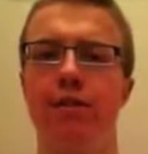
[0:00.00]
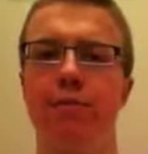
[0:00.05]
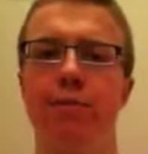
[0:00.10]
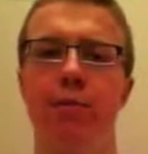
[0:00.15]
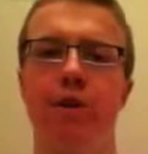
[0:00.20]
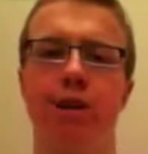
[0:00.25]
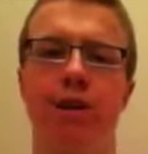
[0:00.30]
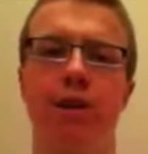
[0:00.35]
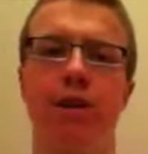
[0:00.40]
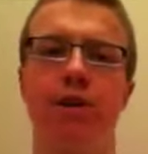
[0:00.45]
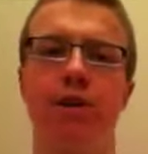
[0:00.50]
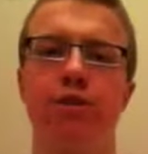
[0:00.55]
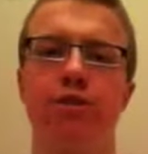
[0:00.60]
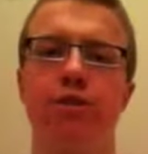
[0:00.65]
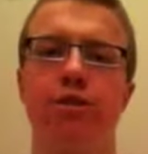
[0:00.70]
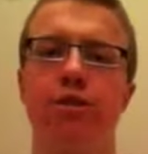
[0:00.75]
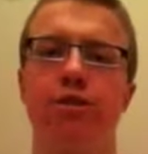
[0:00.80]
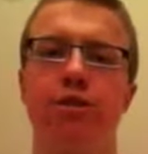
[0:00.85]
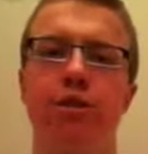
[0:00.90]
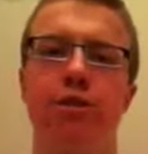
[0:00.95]

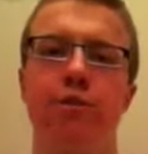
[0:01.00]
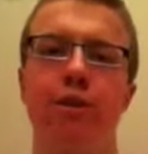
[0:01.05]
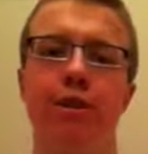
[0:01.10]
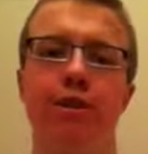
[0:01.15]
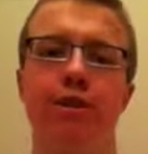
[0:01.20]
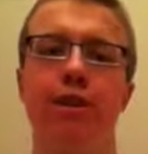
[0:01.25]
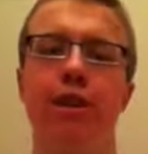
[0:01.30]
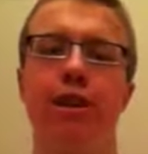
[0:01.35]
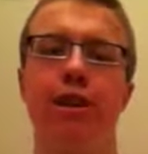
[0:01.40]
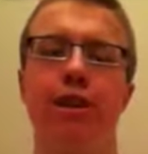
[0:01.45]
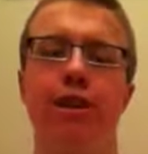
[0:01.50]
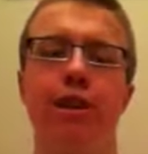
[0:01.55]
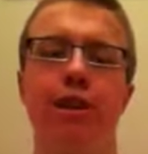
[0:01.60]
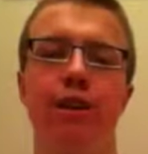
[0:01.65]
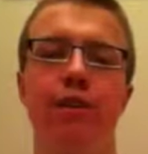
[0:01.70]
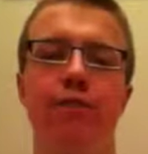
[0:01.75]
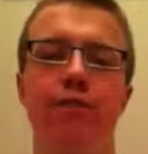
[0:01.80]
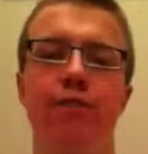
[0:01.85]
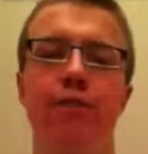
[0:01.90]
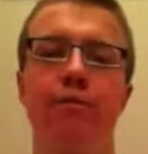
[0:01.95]
precursor to what my second
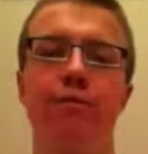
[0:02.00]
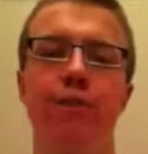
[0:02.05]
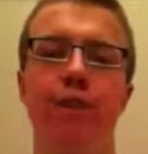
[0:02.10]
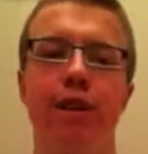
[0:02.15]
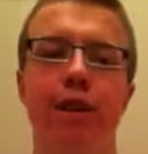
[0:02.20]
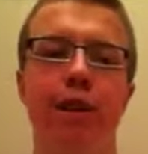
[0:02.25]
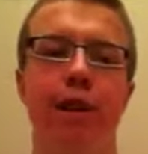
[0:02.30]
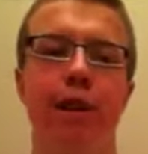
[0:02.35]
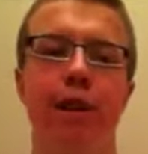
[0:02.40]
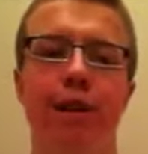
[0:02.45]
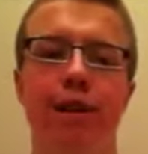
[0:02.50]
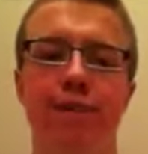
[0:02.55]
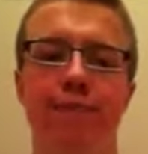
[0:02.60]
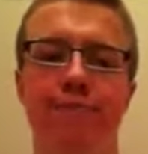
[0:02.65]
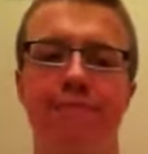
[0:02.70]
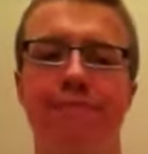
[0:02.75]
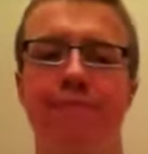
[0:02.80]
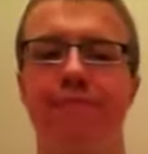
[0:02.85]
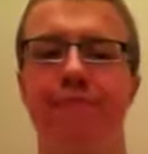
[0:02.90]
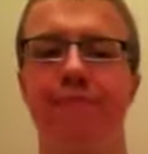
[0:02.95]
year is going to be like.
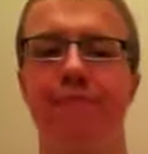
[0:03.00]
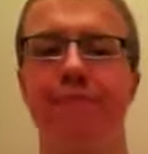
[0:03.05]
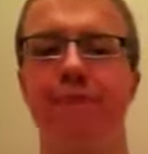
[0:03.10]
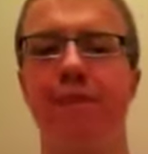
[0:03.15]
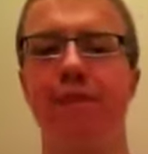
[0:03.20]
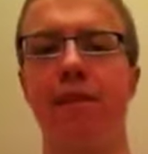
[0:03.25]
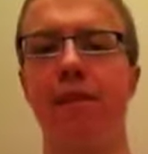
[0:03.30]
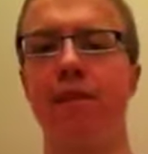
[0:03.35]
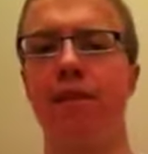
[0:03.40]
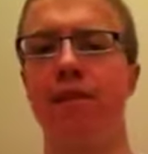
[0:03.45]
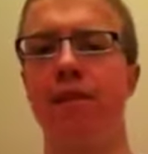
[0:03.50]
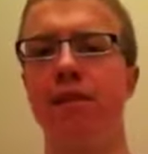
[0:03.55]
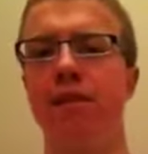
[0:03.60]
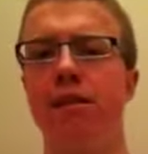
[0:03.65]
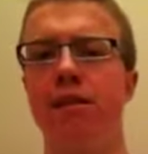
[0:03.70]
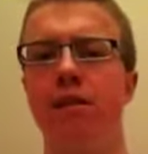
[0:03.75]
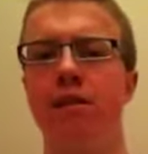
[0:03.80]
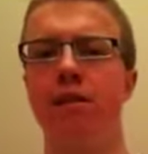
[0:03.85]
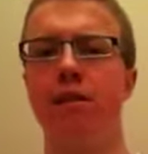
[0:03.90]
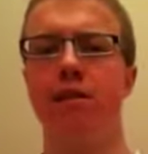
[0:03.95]

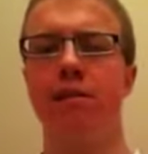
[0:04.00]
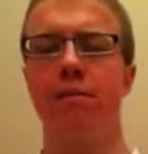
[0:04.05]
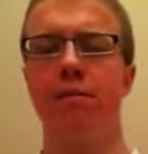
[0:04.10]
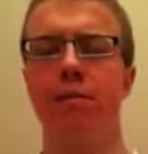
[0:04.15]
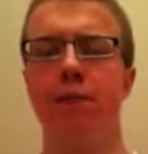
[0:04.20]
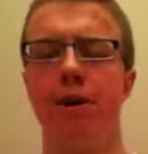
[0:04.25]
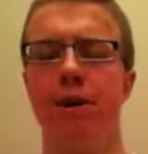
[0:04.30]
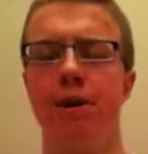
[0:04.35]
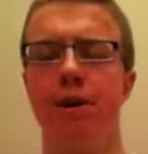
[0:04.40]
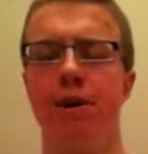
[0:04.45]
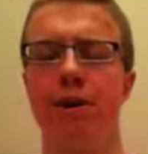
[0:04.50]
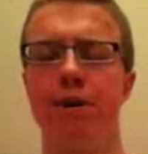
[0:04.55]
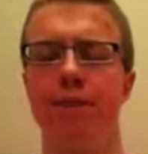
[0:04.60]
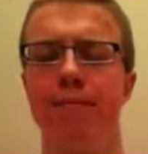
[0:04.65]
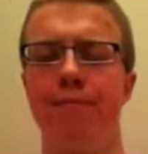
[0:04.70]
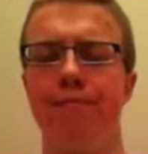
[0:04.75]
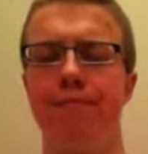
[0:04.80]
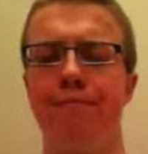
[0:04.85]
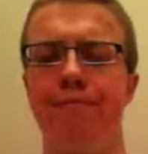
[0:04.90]
But,